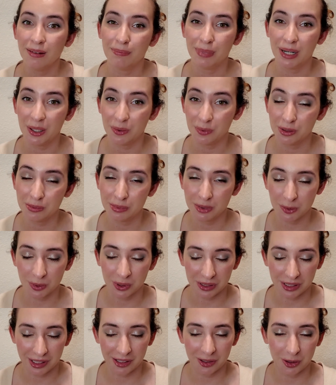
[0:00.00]
But I will be
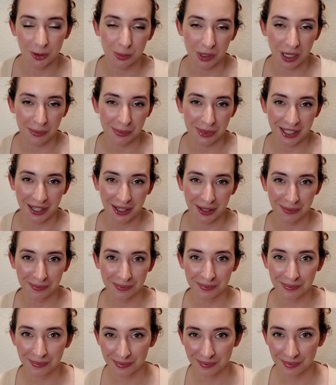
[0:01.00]
rolling a new prompt today.
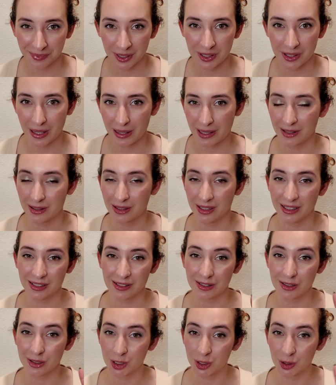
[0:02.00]
So that
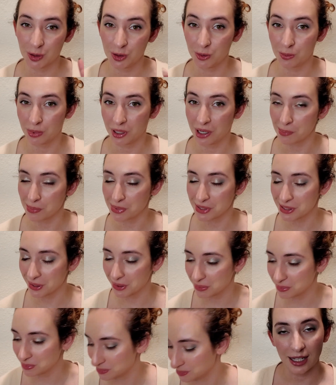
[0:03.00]
is 2 new prompts.
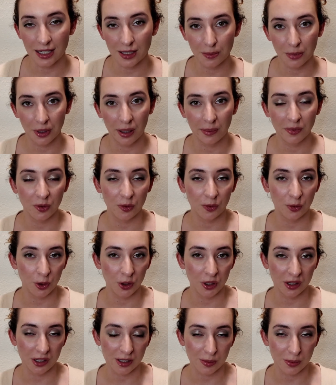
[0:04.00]
The last prompt
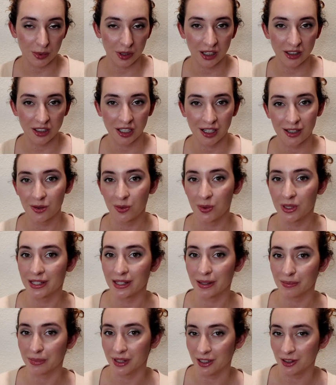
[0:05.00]
for this project was
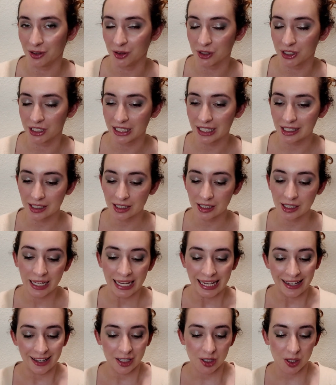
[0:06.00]
something green,
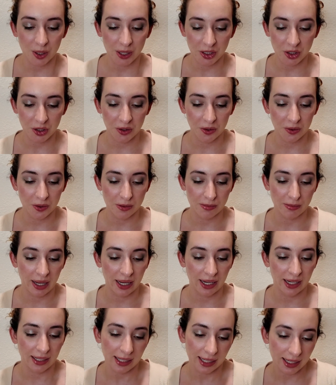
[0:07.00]
so I chose
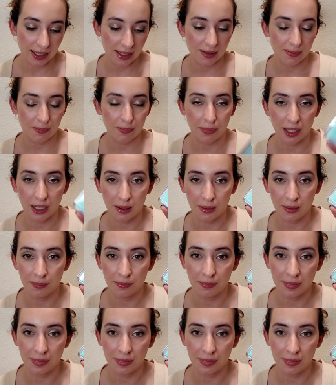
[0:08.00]
my NYX Butter